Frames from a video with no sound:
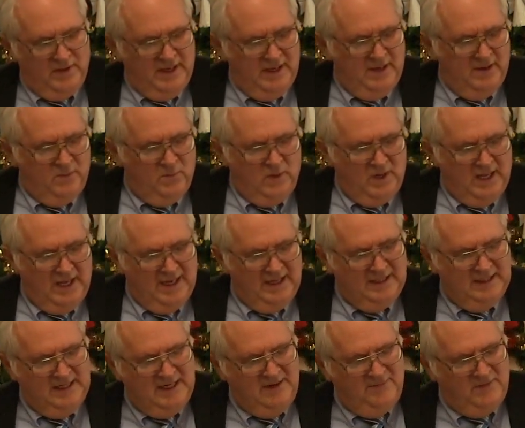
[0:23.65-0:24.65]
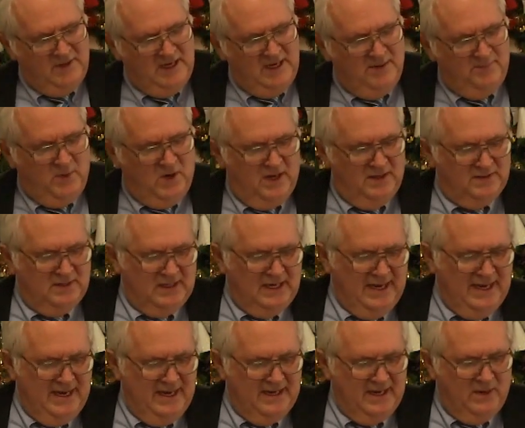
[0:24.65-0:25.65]
Then will I leave thee upon the
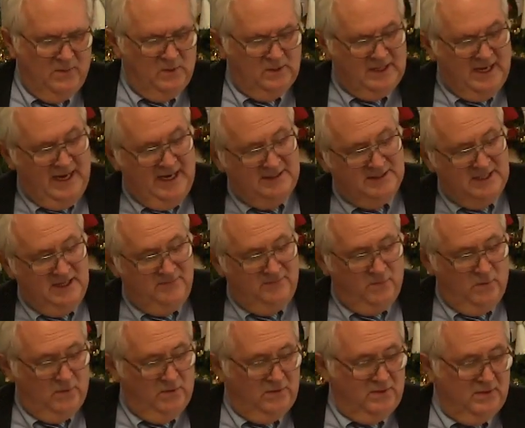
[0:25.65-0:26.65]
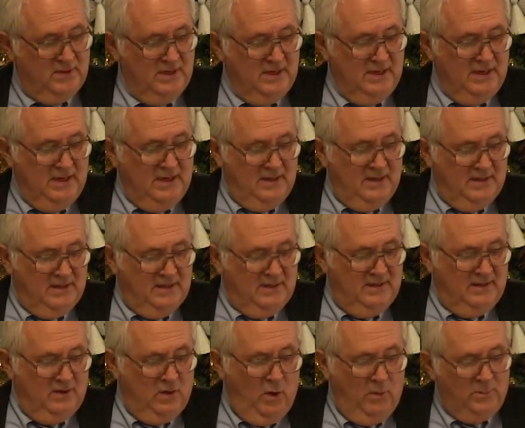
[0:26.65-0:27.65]
land, I will cast thee forth
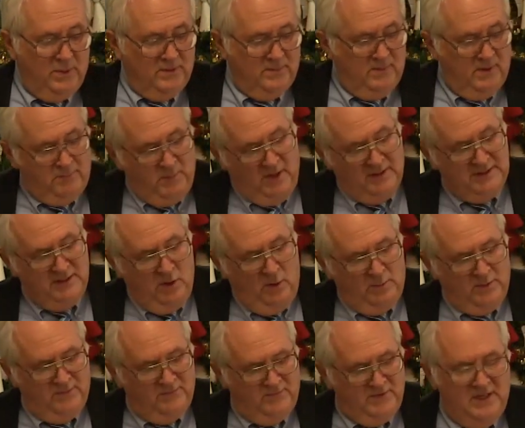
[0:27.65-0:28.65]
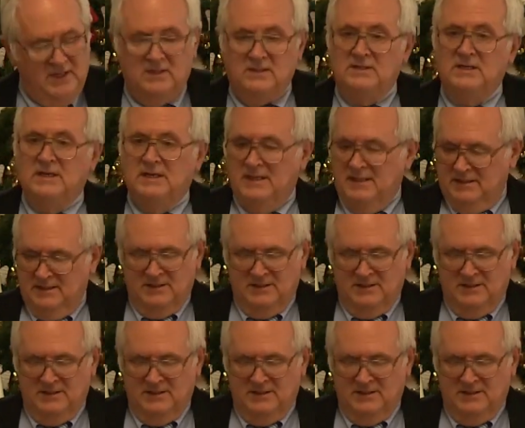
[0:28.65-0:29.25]
into the open upon the open field.